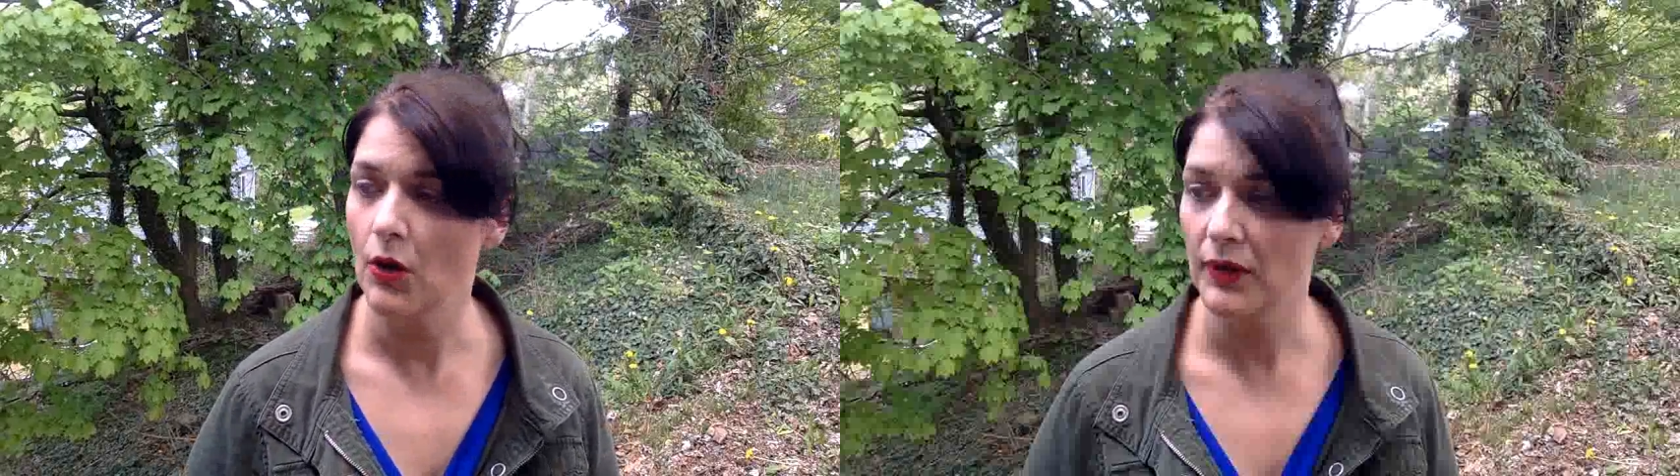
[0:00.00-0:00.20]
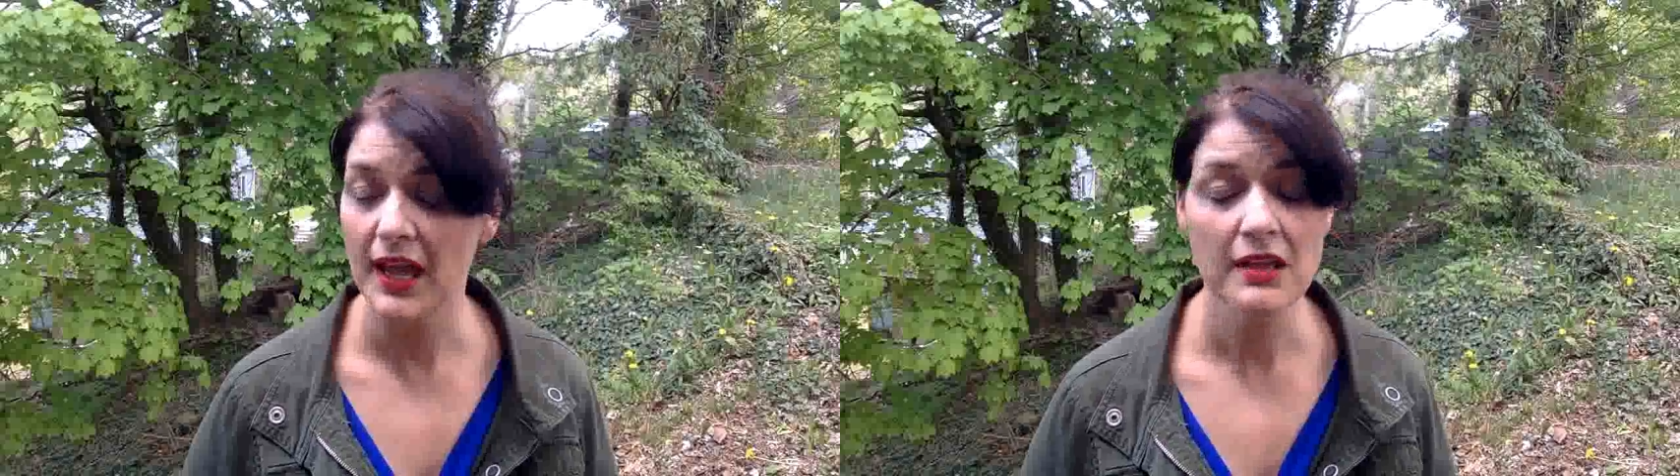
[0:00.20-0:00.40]

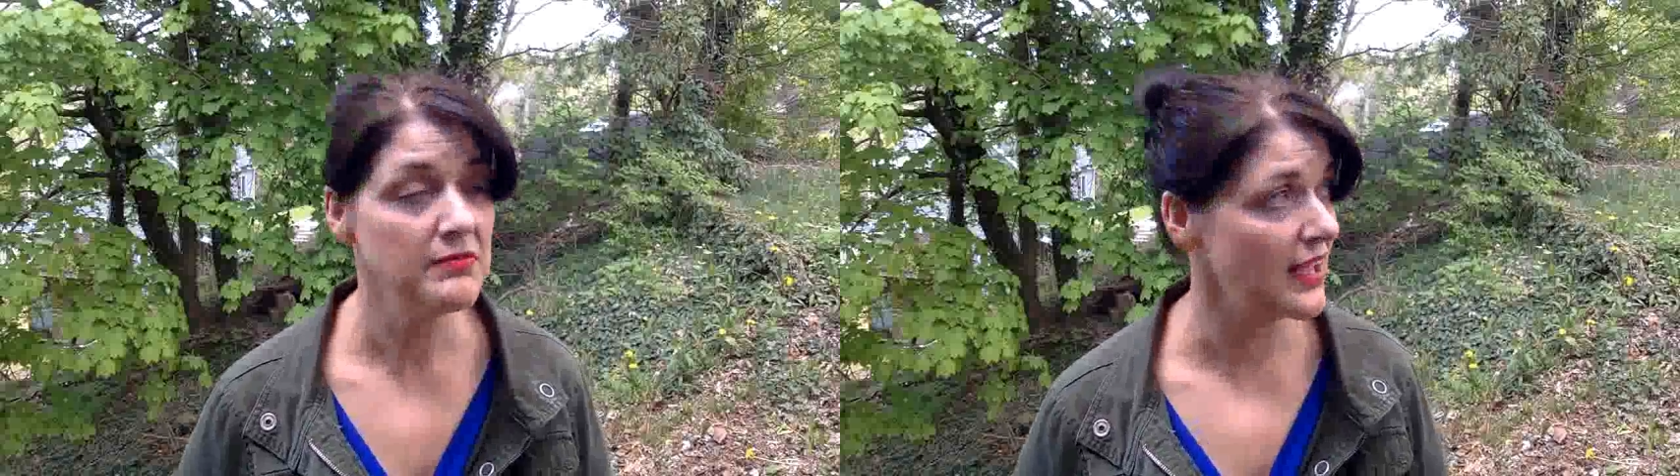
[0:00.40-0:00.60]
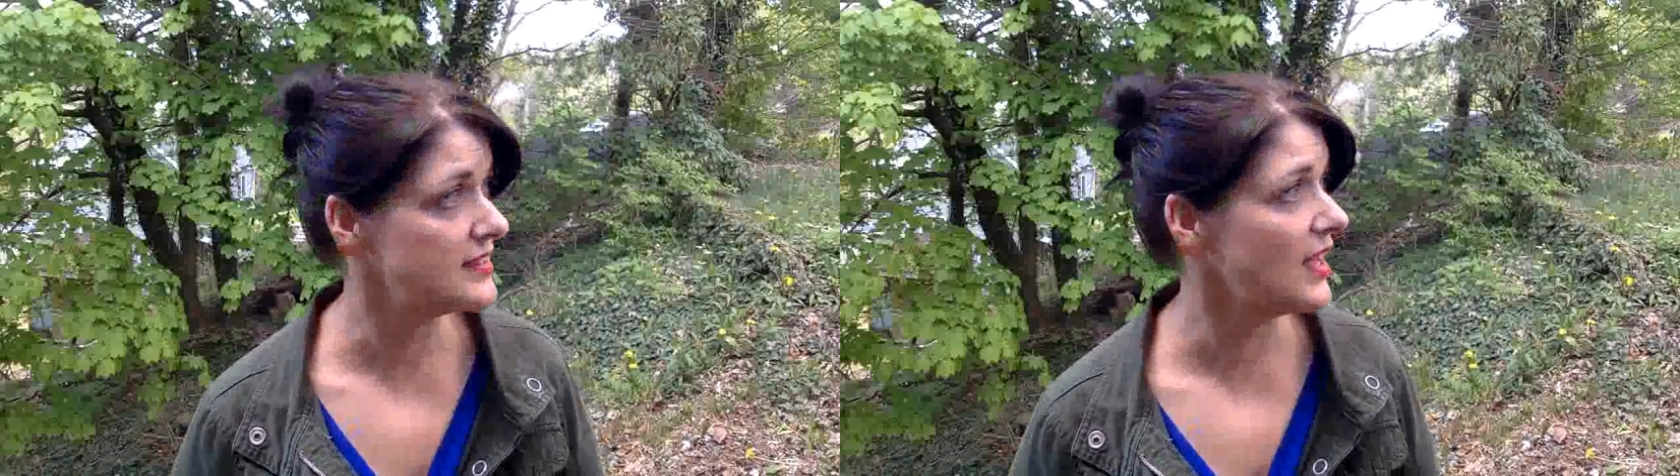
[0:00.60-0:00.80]
Okay,
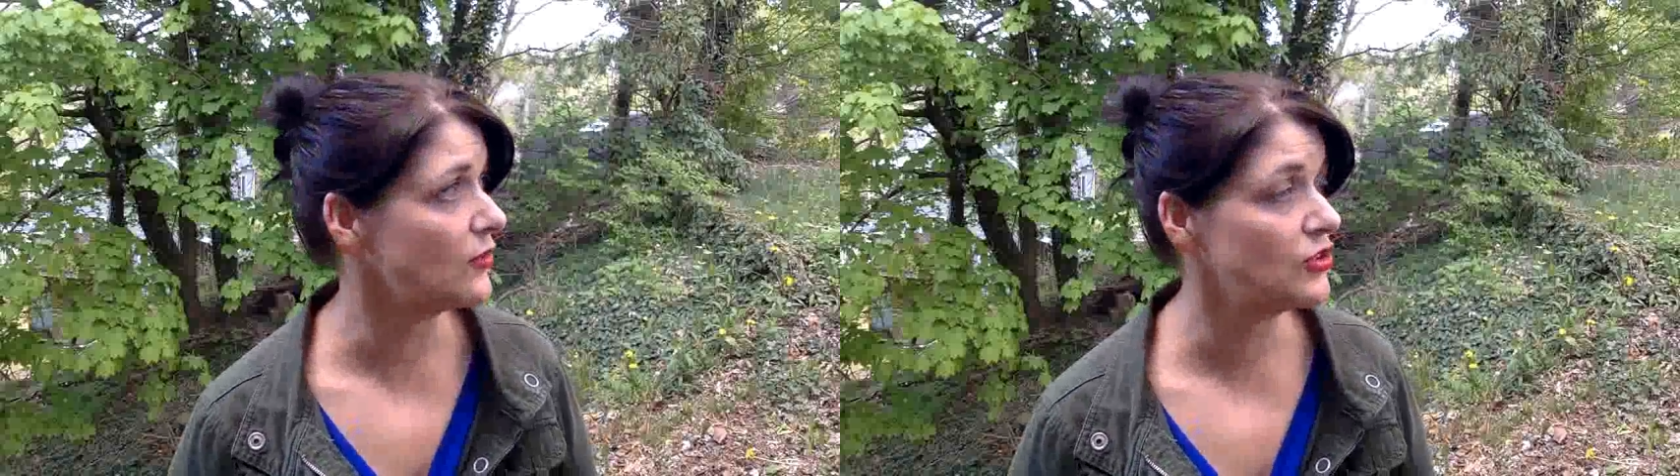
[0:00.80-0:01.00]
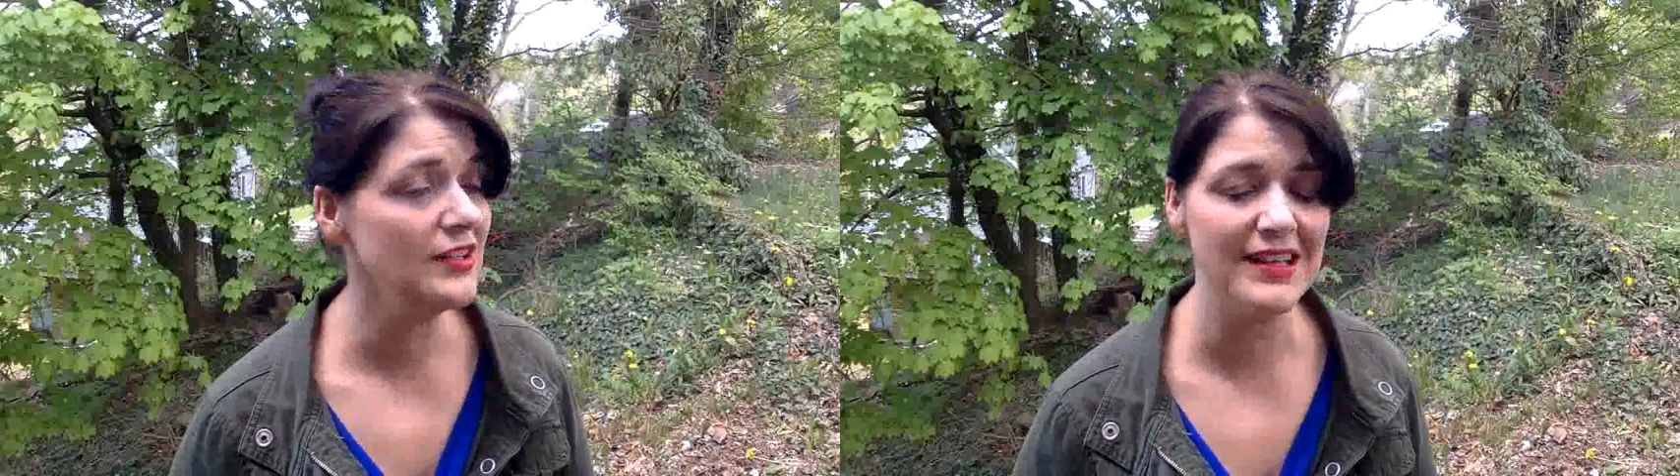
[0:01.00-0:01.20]
that sounds
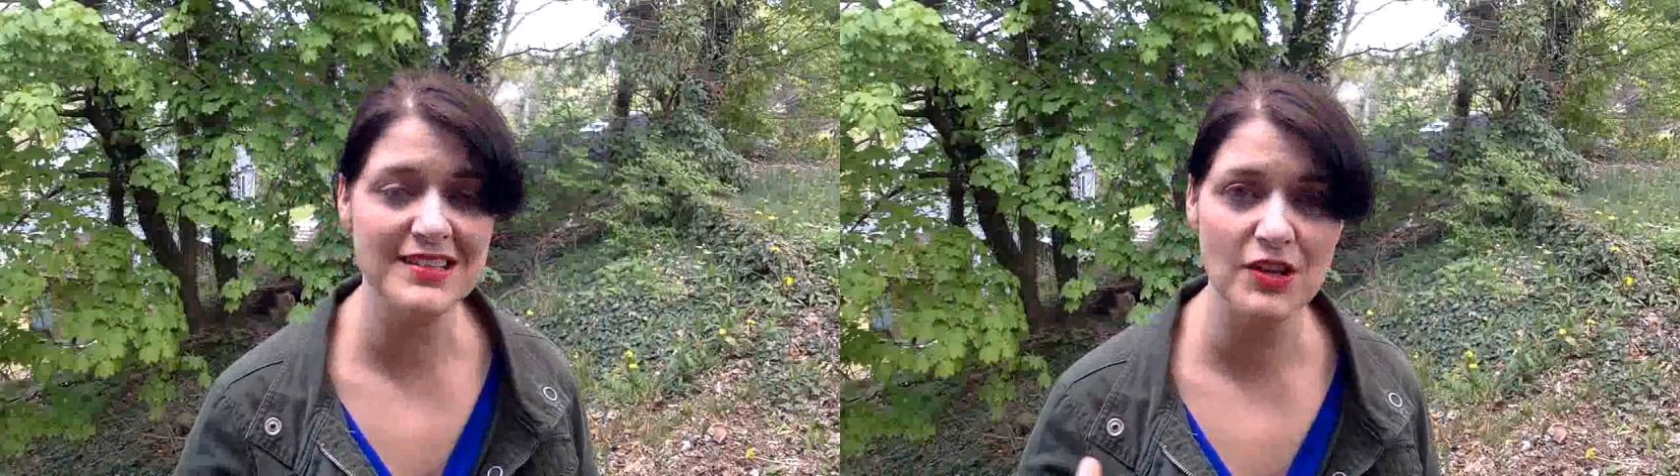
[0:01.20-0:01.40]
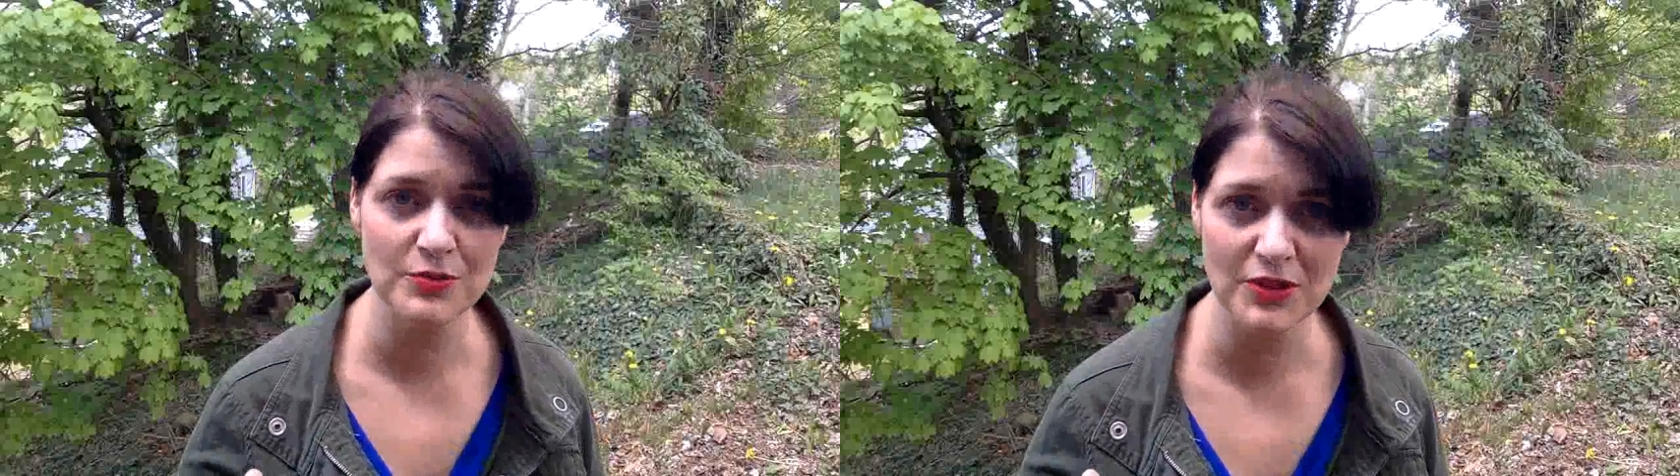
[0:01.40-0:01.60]
good. That
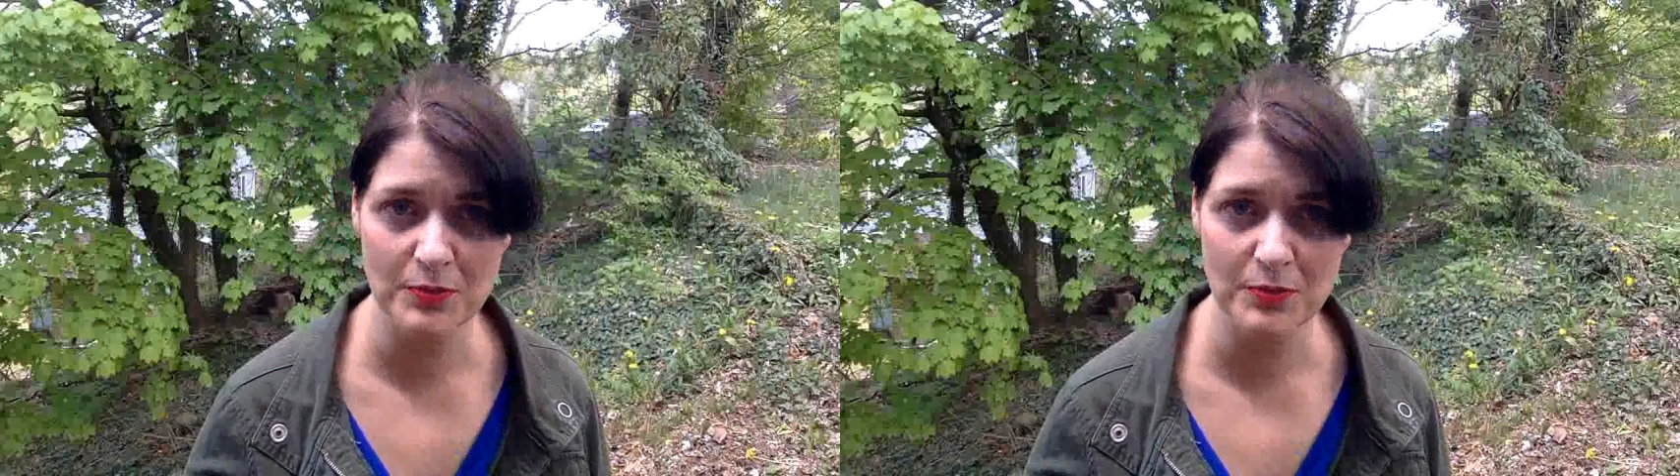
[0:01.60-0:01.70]
sounds much